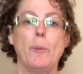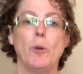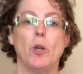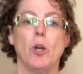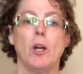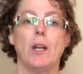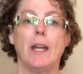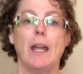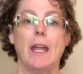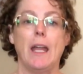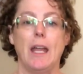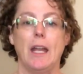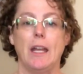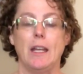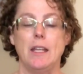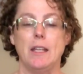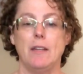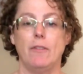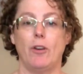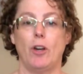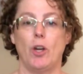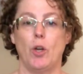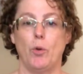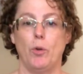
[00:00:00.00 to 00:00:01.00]
put on any
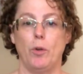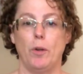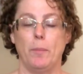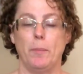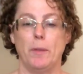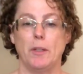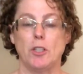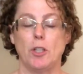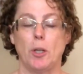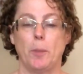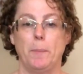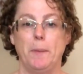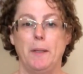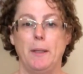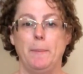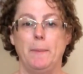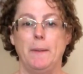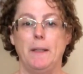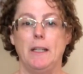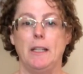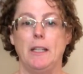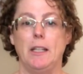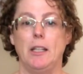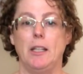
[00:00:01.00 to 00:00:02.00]
of our equipment, our
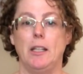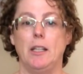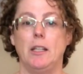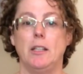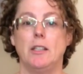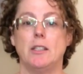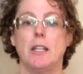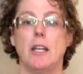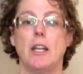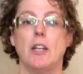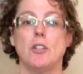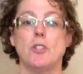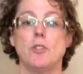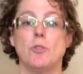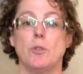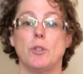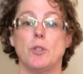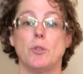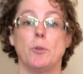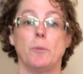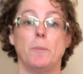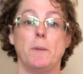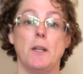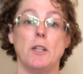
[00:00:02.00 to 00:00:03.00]
PPE, to enter
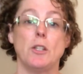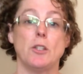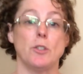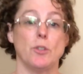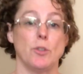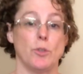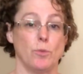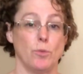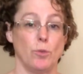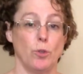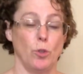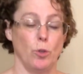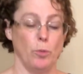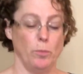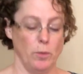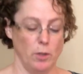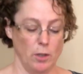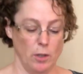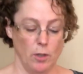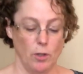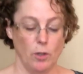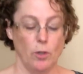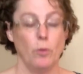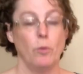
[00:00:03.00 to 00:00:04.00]
into a patient's room,
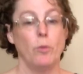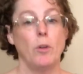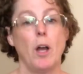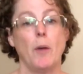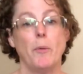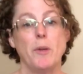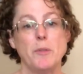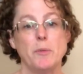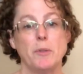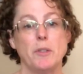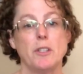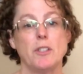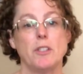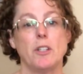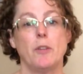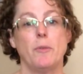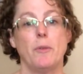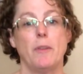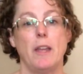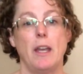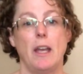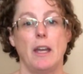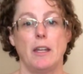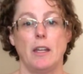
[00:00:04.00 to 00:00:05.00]
we always want to start
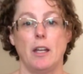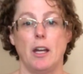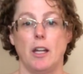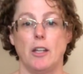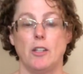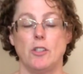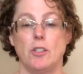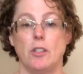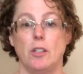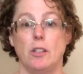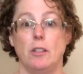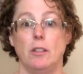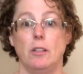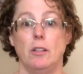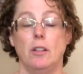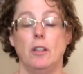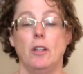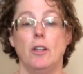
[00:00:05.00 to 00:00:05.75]
with hand hygiene.